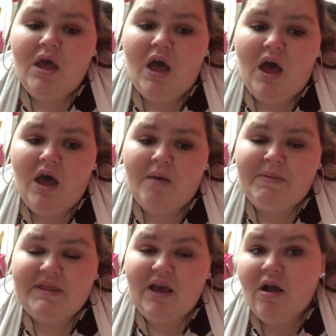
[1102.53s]
Um,
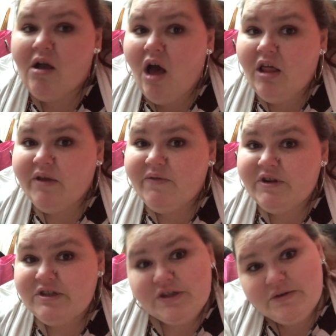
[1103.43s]
but they are calling for
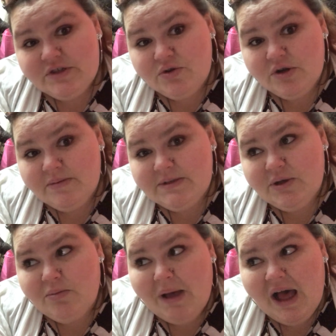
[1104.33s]
a snowstorm,
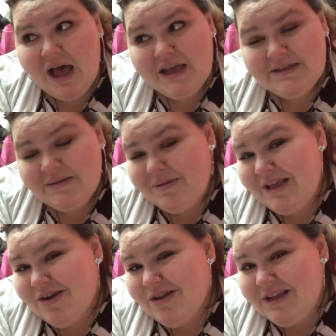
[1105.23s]
so
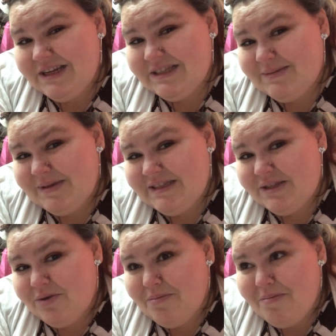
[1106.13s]
possibly early
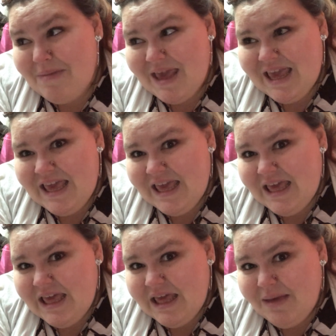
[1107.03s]
dismissal,
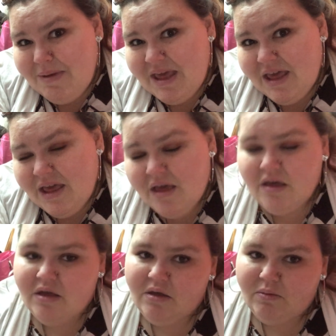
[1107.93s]
maybe.
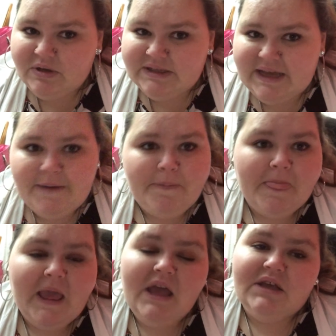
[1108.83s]
We'll see.
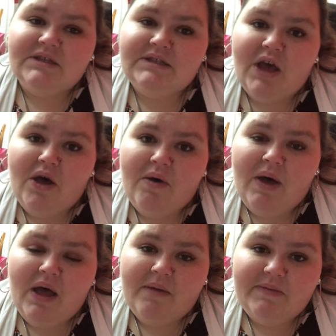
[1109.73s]
So,
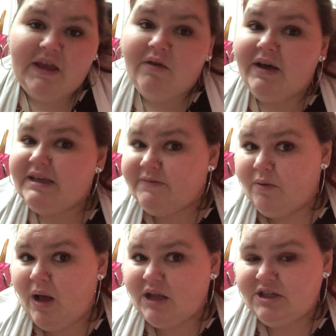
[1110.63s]
um, thank you guys for
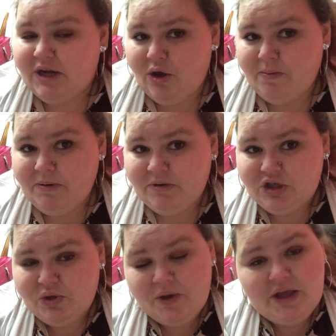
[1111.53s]
watching. I hope you
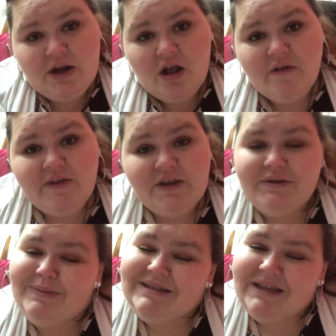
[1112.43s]
enjoyed our
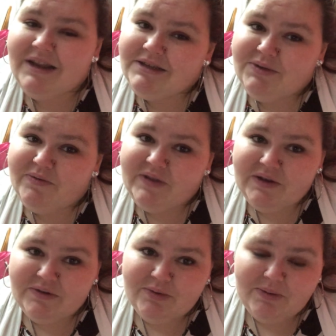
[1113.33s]
videos. My son likes doing
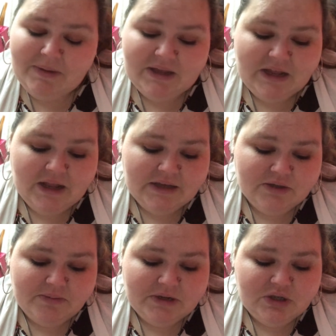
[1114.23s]
videos with me, and he likes
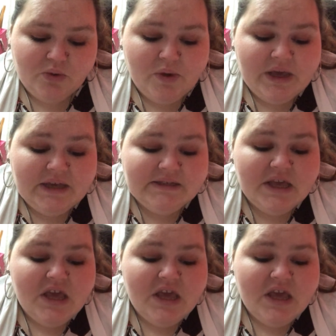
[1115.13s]
opening toys.